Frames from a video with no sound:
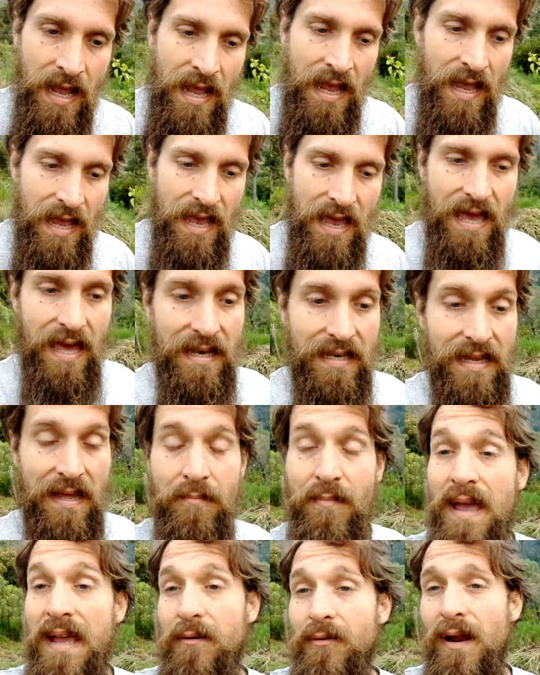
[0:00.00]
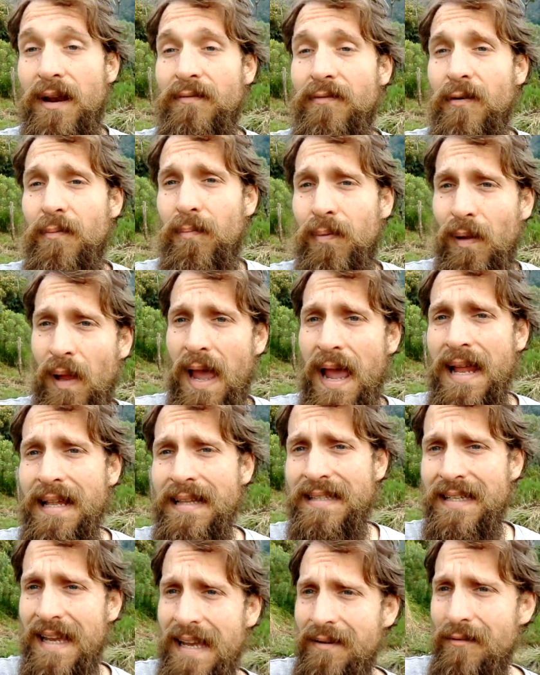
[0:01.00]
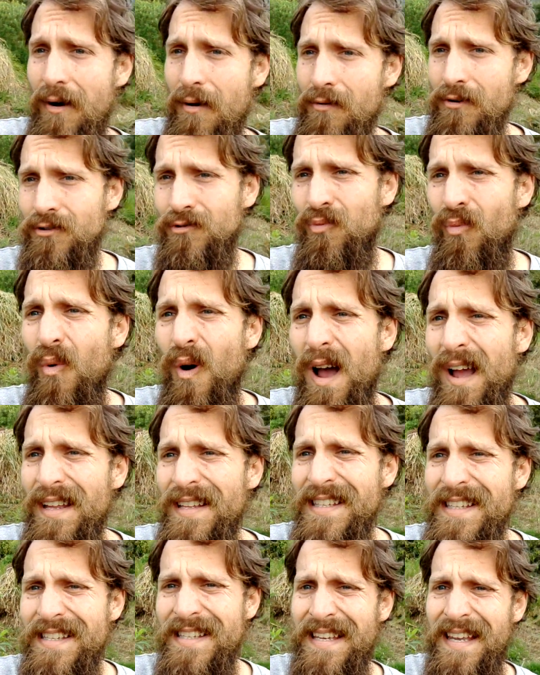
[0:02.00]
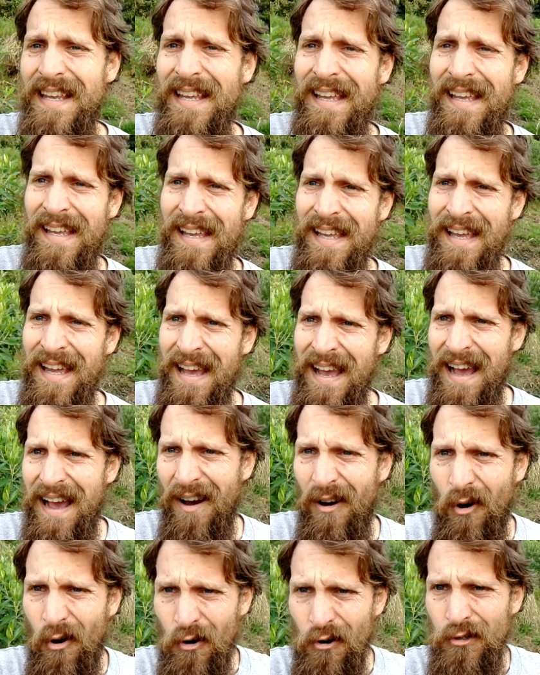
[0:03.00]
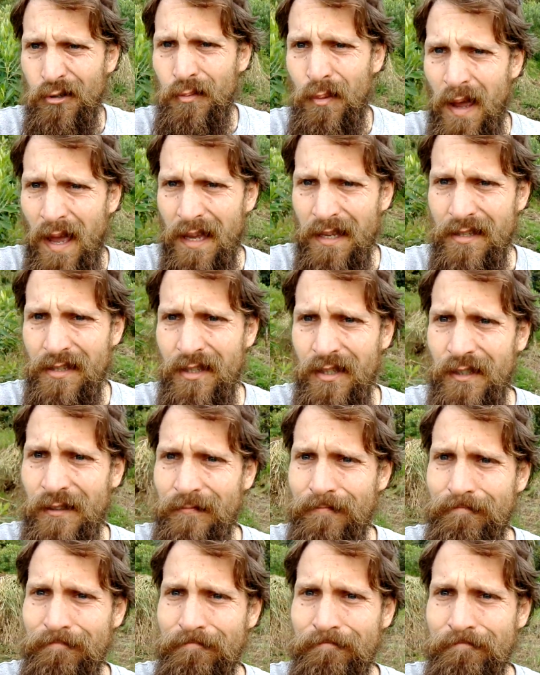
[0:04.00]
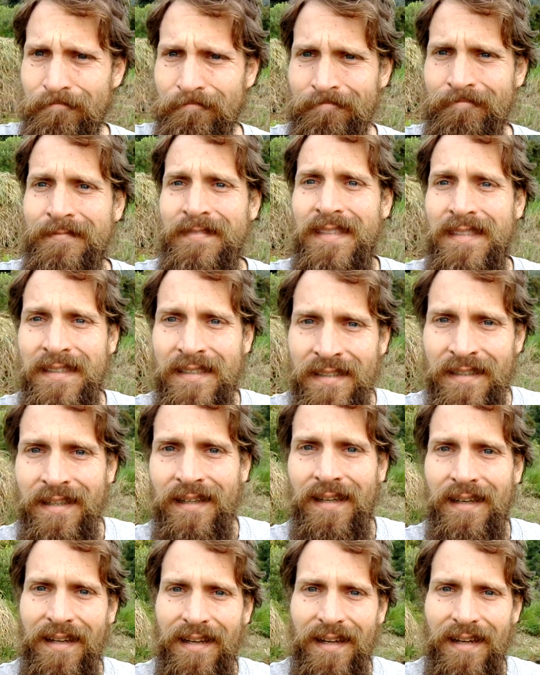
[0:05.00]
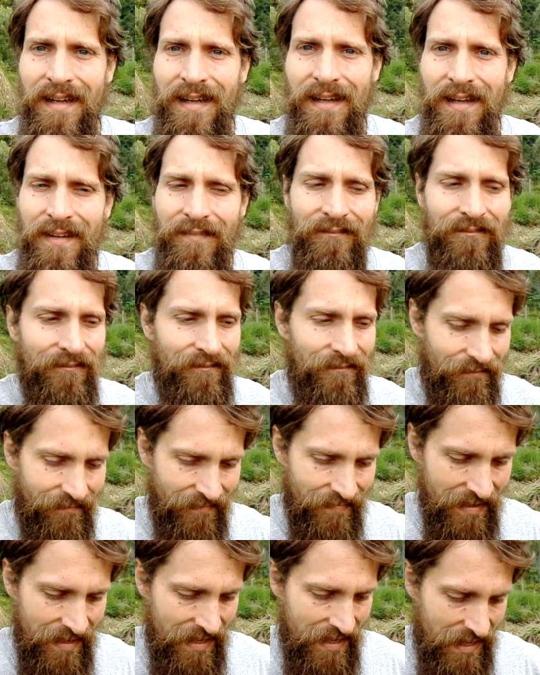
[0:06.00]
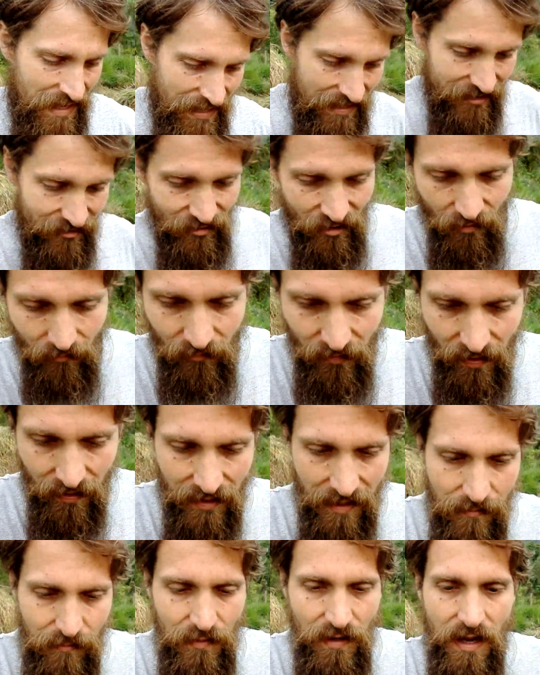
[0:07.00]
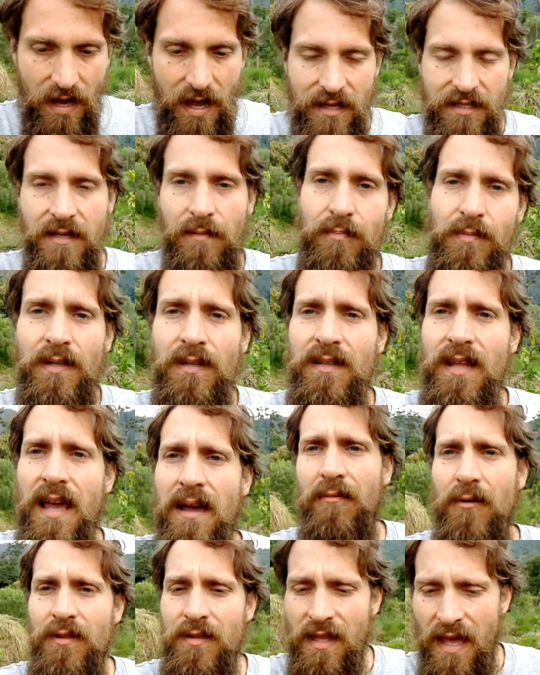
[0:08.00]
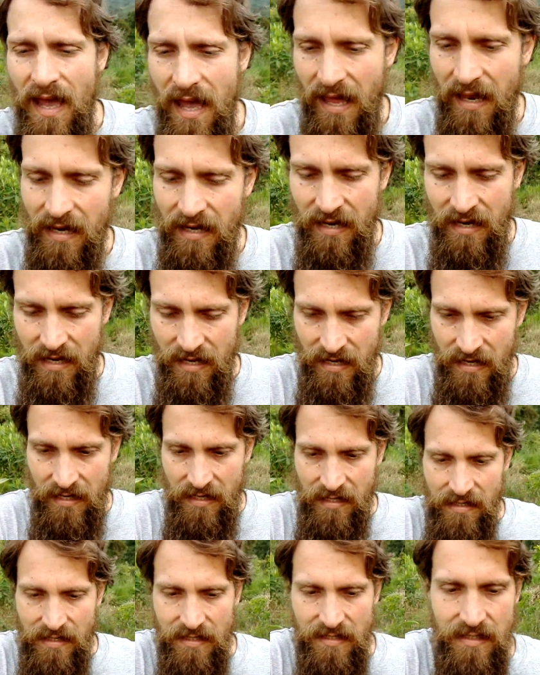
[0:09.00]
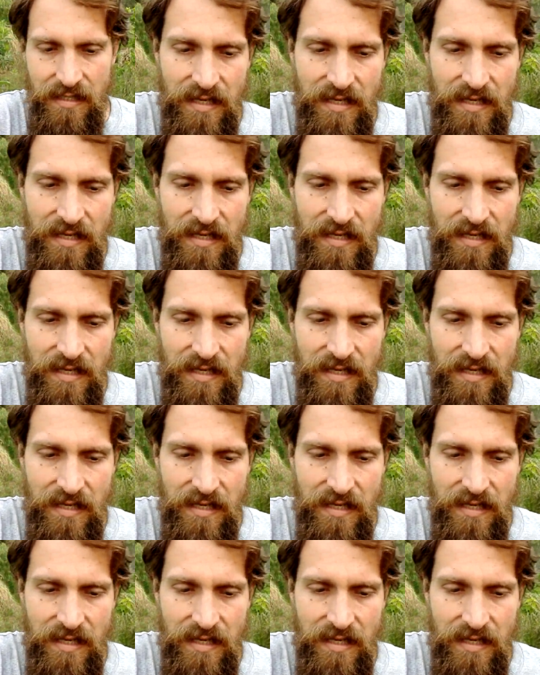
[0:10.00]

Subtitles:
and make ready for planting what was once a horse pasture. And so hopefully I'll keep you guys up to date with that. This